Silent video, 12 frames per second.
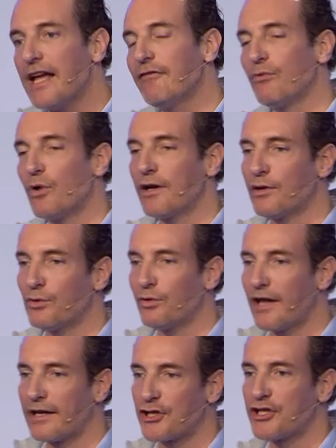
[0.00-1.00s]
if you want to do
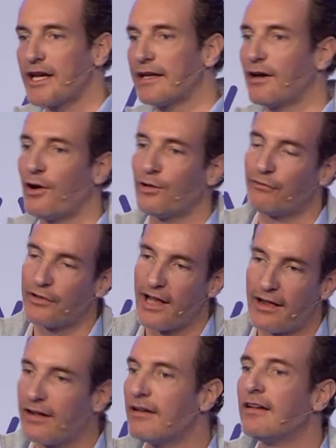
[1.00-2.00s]
like a shared account for
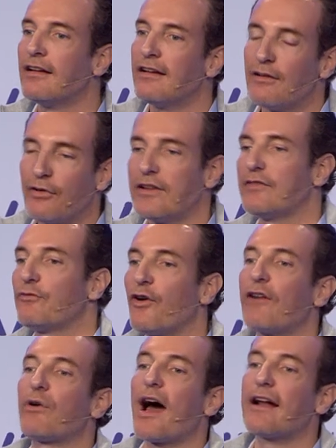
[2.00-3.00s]
young, for, for
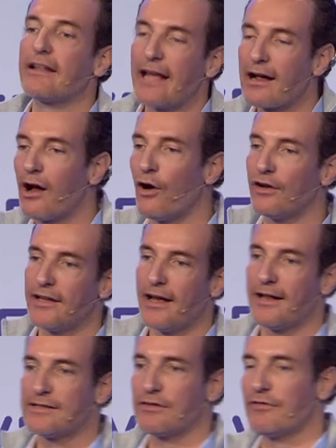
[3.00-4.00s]
a rather younger
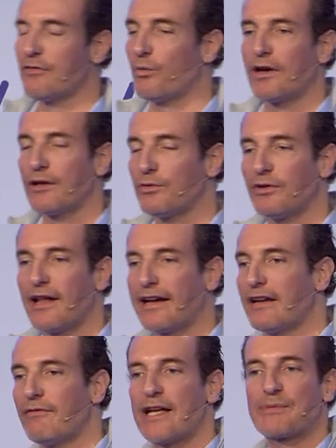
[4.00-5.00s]
audience, or if you want to do like an
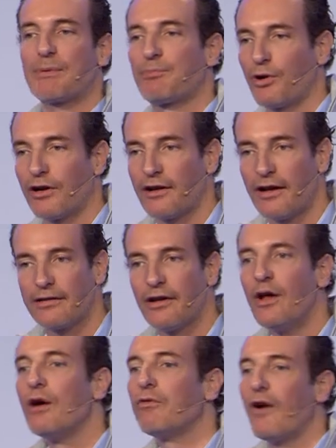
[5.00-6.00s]
investment product
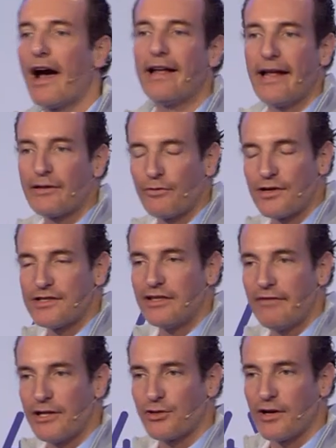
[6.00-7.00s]
for high net worth
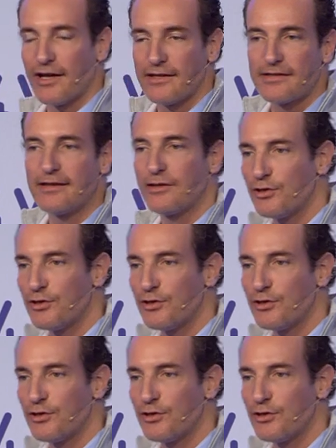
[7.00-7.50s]
individuals that